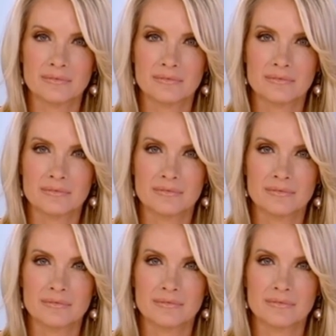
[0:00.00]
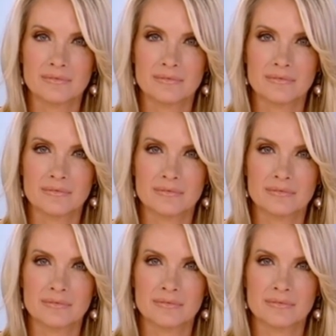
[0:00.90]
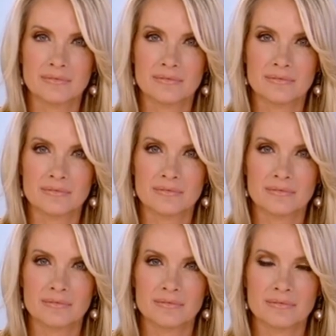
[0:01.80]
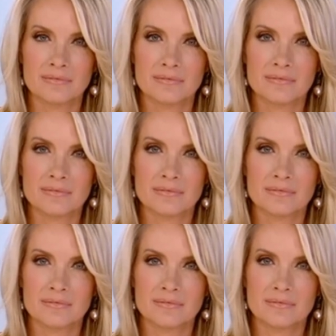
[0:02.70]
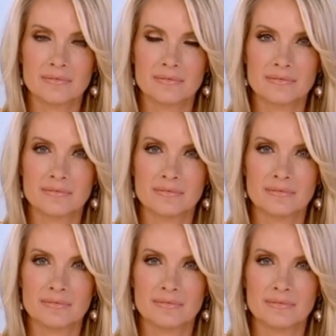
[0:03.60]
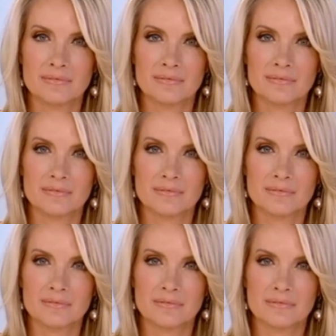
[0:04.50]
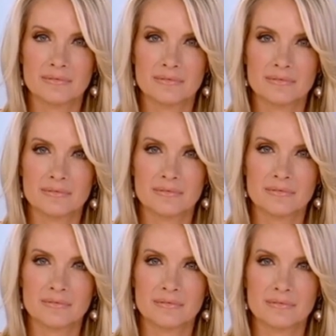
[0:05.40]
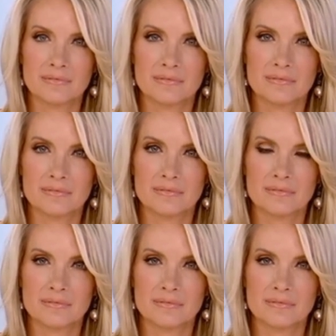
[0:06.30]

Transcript: The person shown says nothing.